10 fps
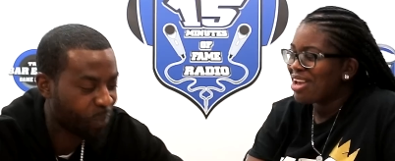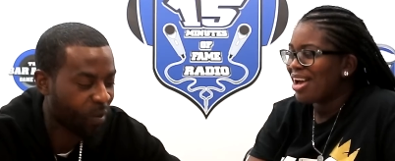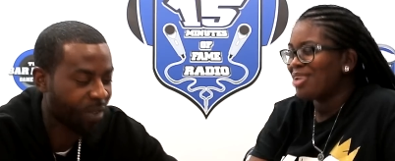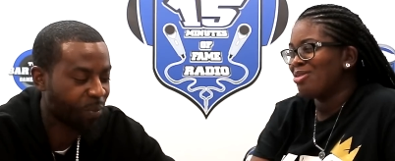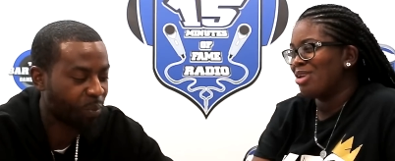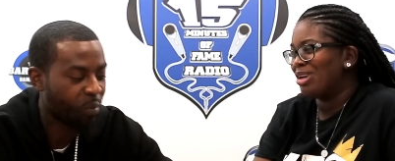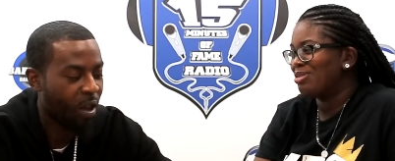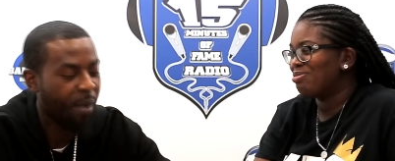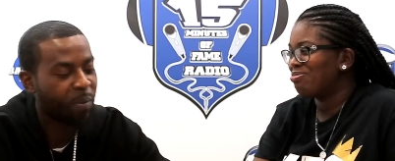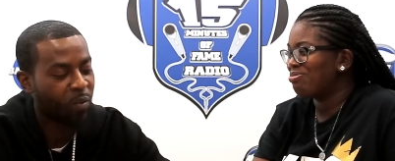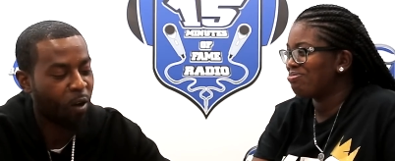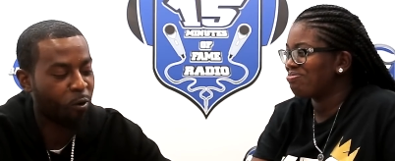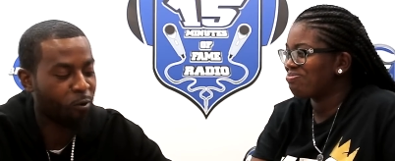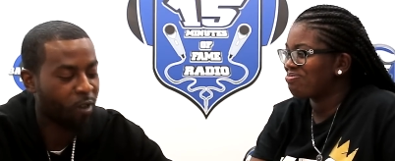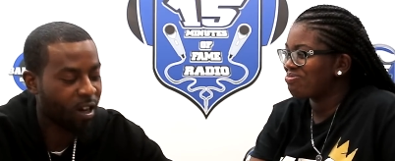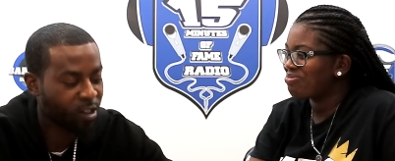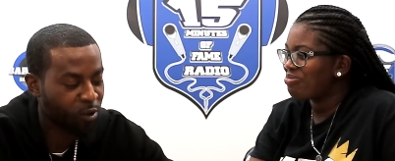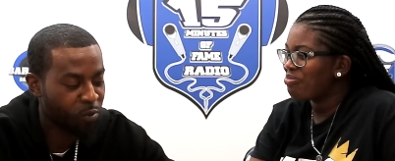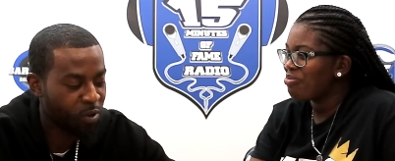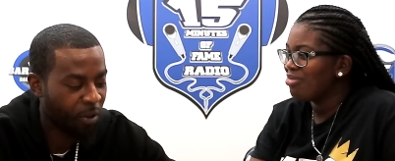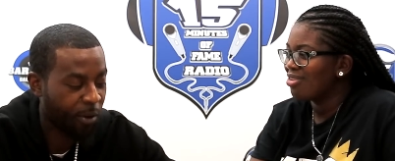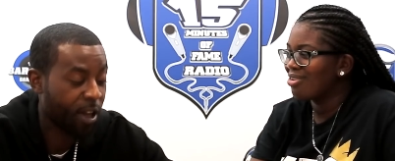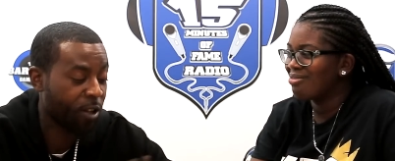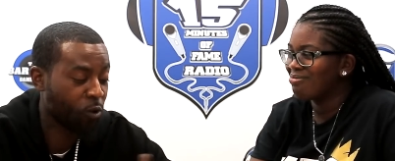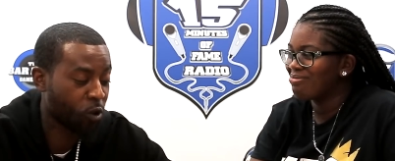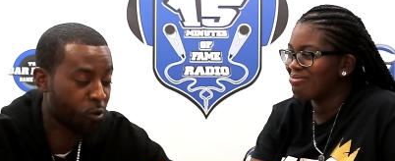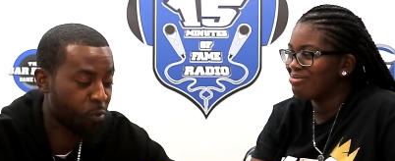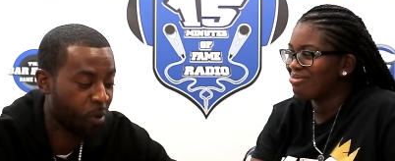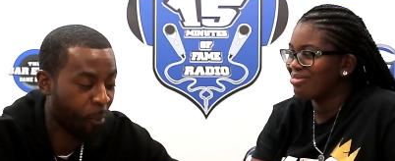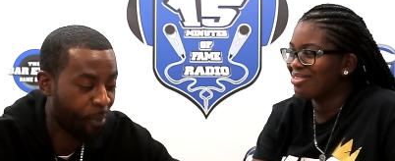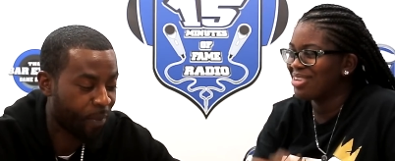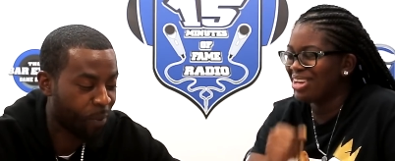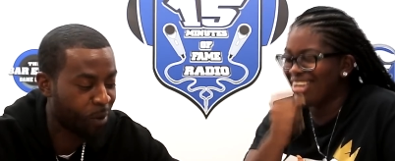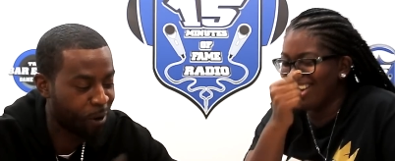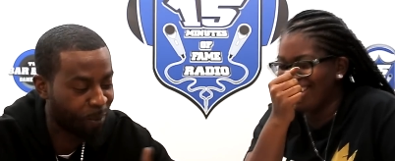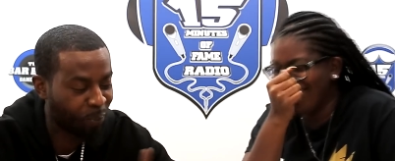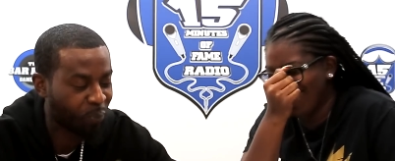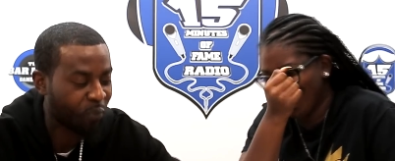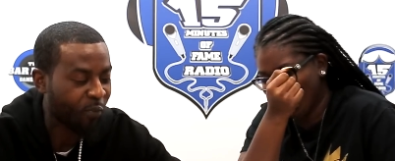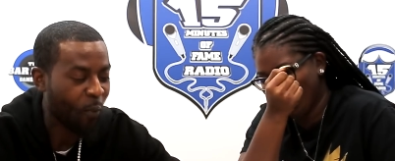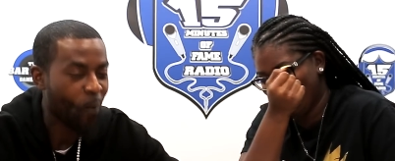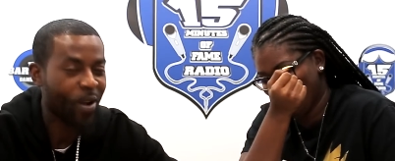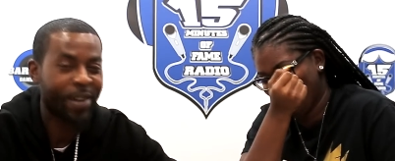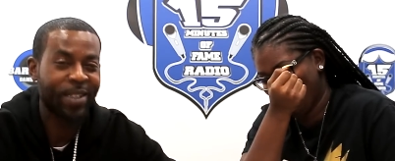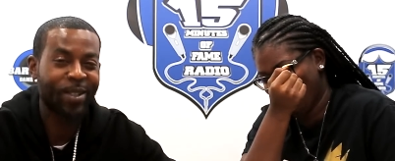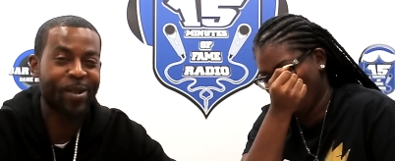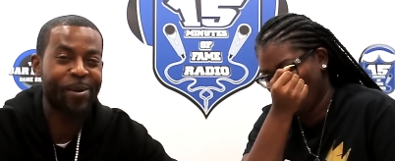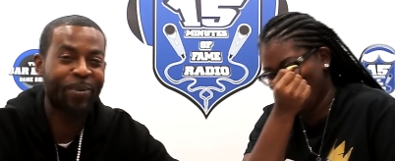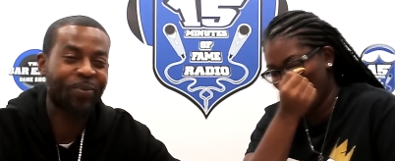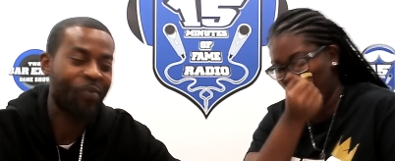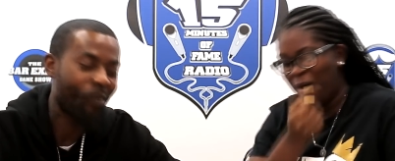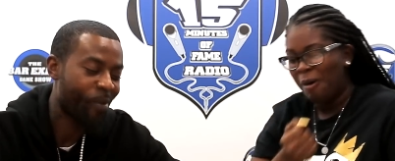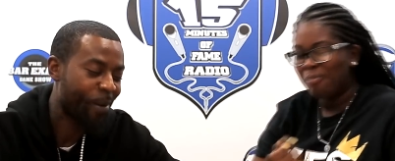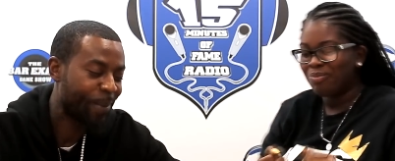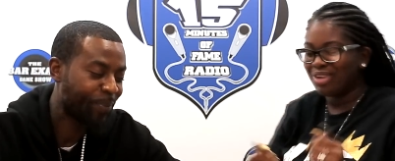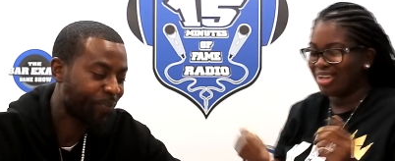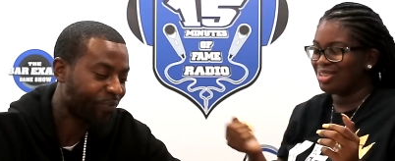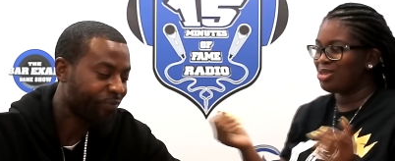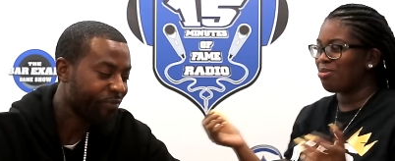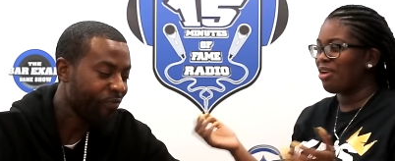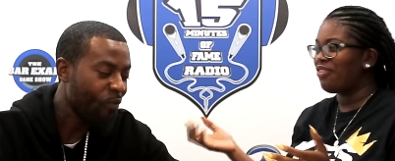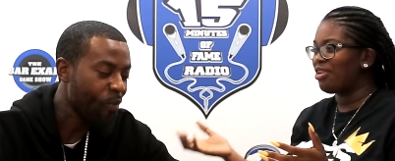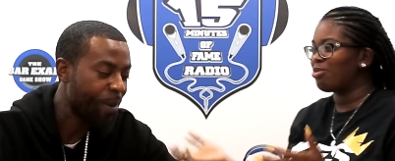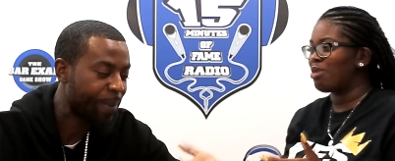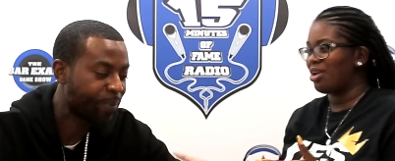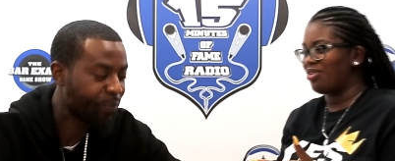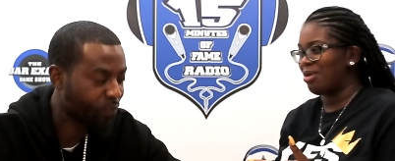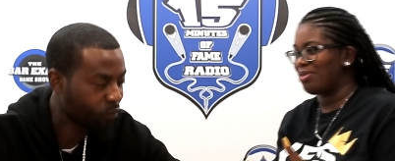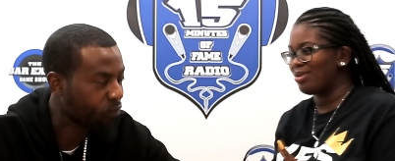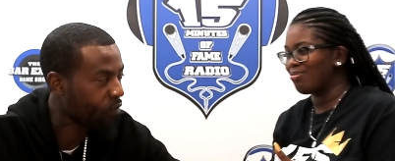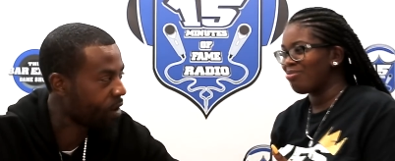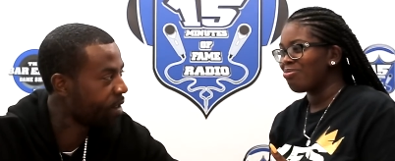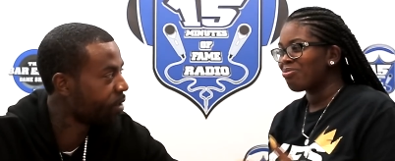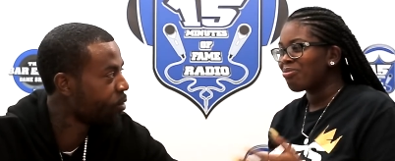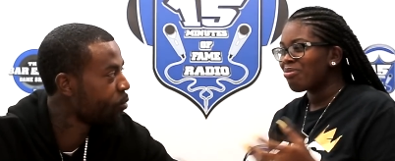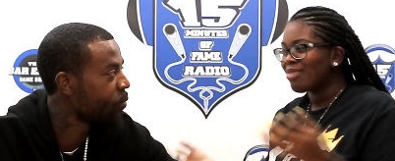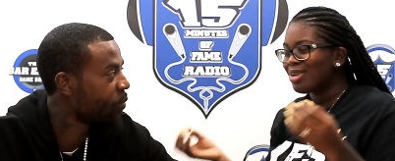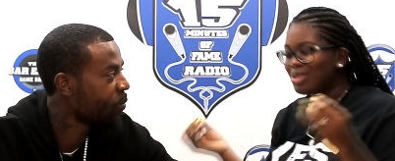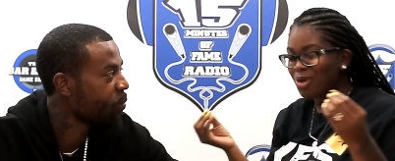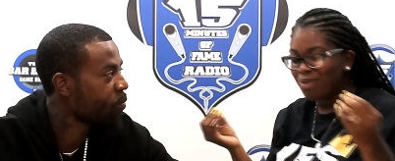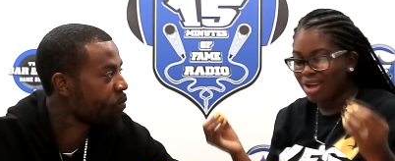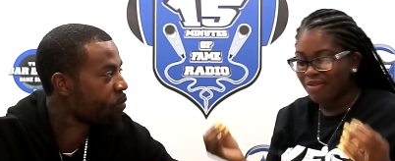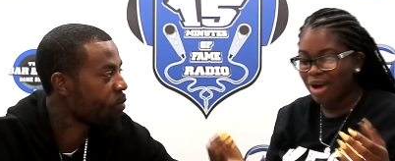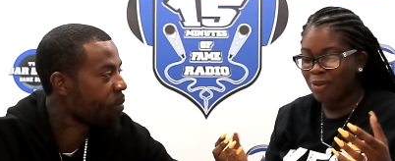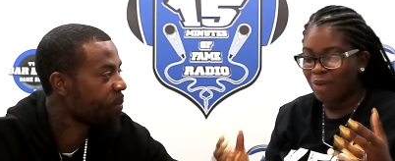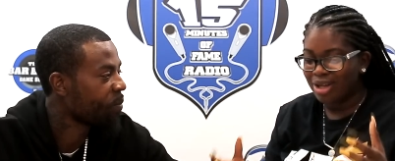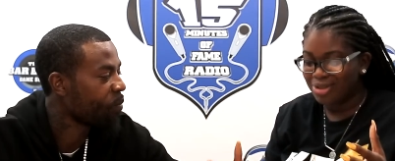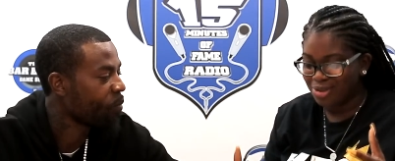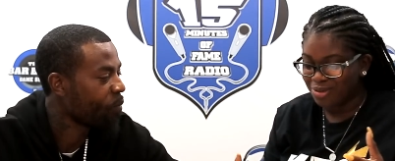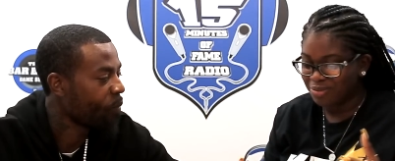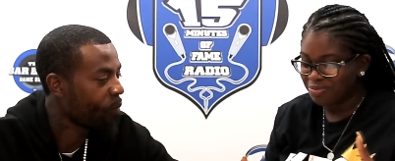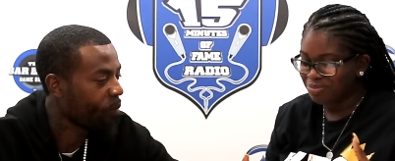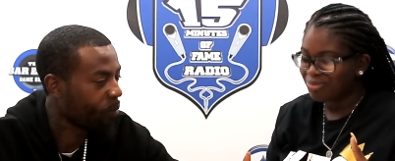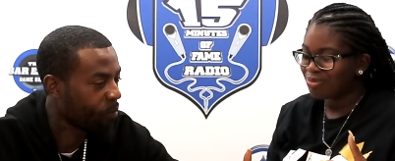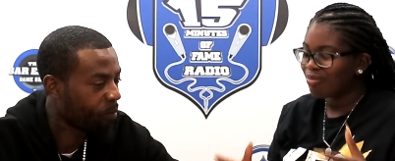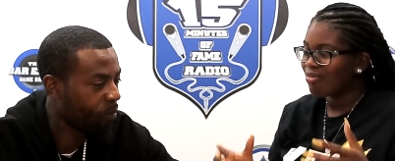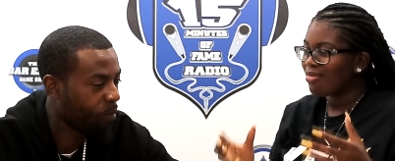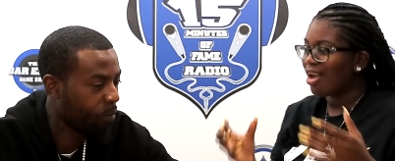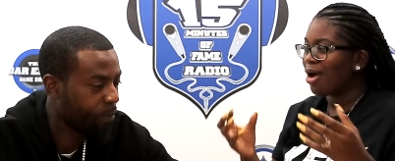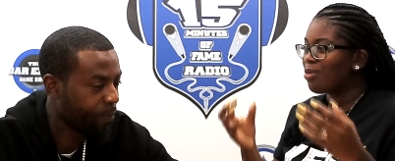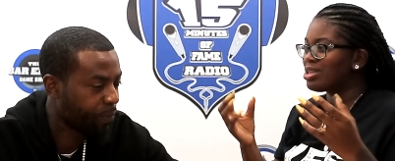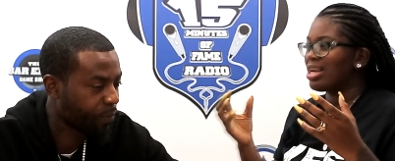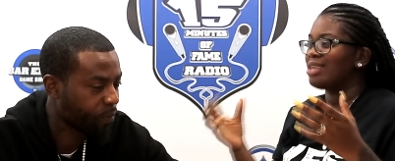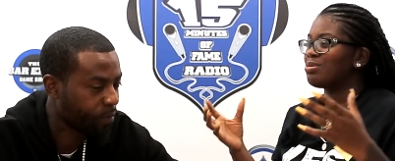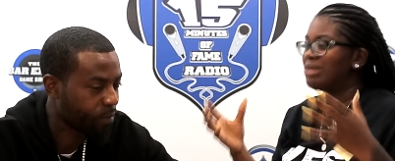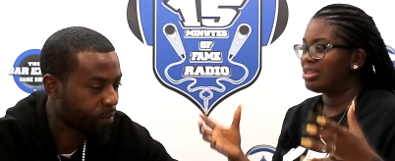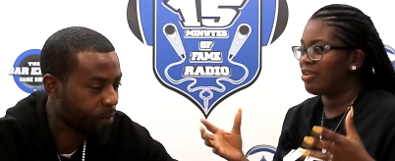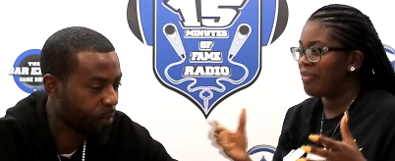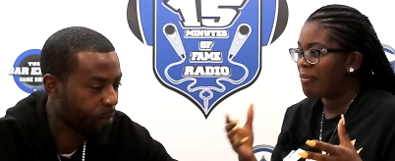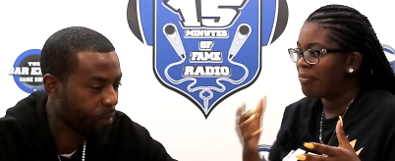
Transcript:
Speaker 1: How you know?
Speaker 2: Uncle Ryan told me, and you told me, but, you know.
Speaker 1: Yes, you're my favorite battle rapper. That's dope. So whenever I watch you, I always ask myself,